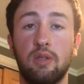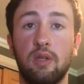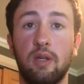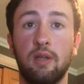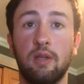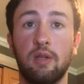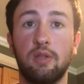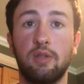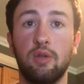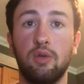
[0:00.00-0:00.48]

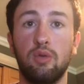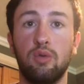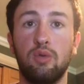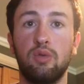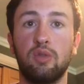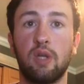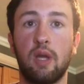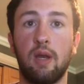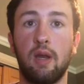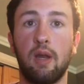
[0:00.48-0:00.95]
in the
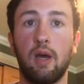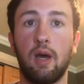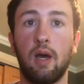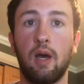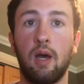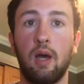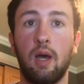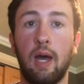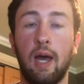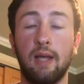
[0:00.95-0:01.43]
twos and
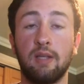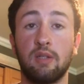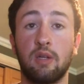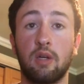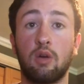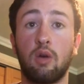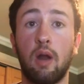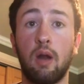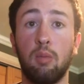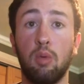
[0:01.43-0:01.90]
has an
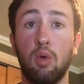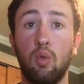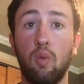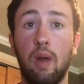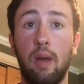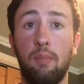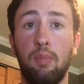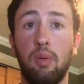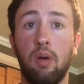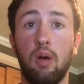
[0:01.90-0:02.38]
incredible
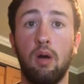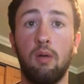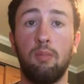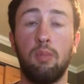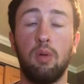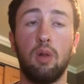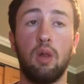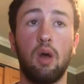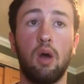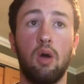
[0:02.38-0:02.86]
WHIP of
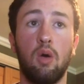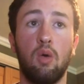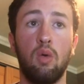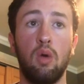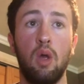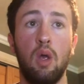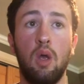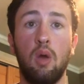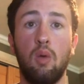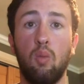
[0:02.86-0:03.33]
below
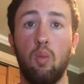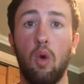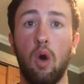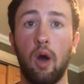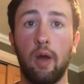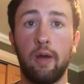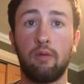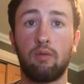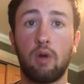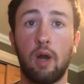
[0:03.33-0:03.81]

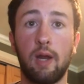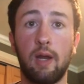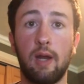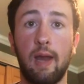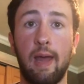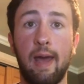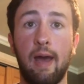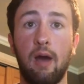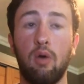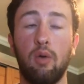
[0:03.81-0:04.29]
1 right
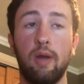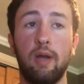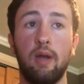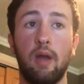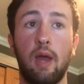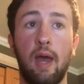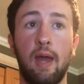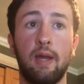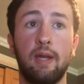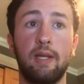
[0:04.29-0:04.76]
now,
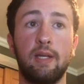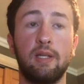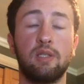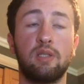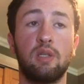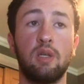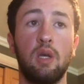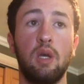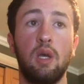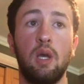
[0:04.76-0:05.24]
and
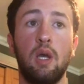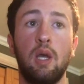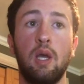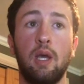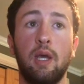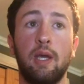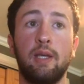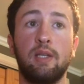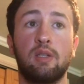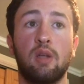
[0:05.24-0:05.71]
he's
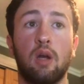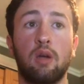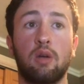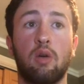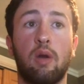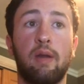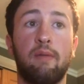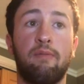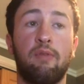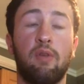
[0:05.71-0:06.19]
done
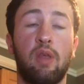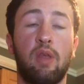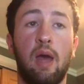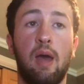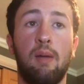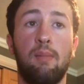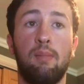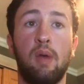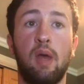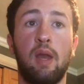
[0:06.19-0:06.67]
great for
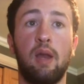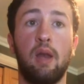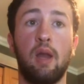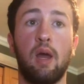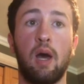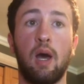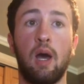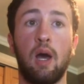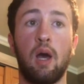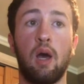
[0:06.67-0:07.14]
them. And
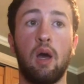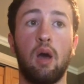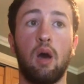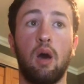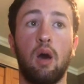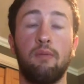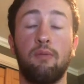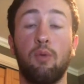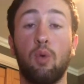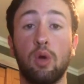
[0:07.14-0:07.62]

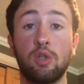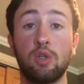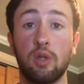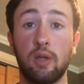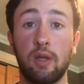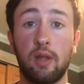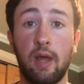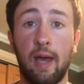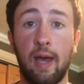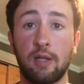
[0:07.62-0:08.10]

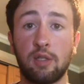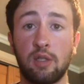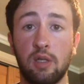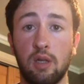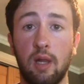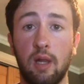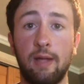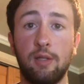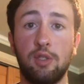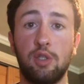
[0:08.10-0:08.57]
unfortunately, they
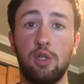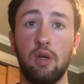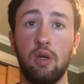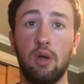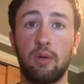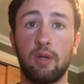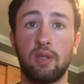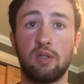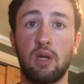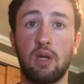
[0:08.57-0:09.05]
actually let
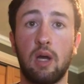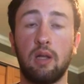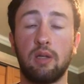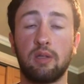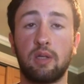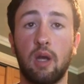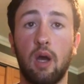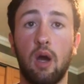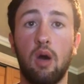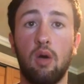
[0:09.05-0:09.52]
Gio
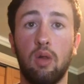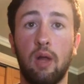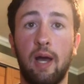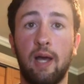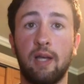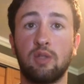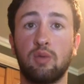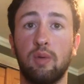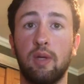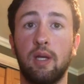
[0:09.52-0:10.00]
Gonzalez go
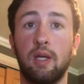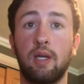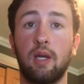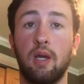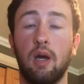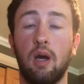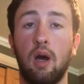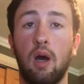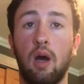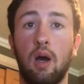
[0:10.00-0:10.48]
last week.
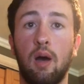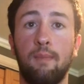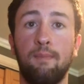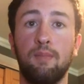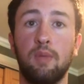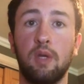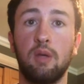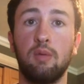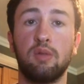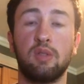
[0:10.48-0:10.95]

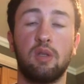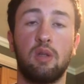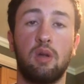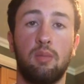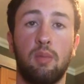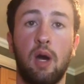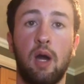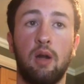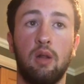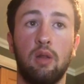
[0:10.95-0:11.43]
He was in
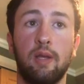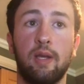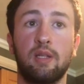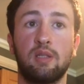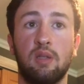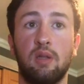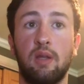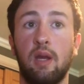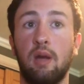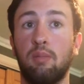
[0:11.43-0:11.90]
their minor
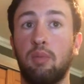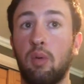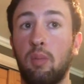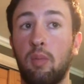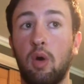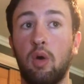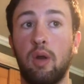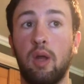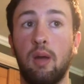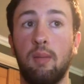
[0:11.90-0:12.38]
leagues and they didn't
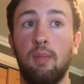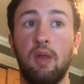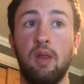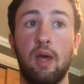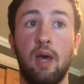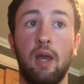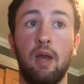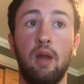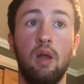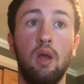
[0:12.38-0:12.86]
promote him, and
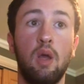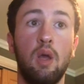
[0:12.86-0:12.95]
then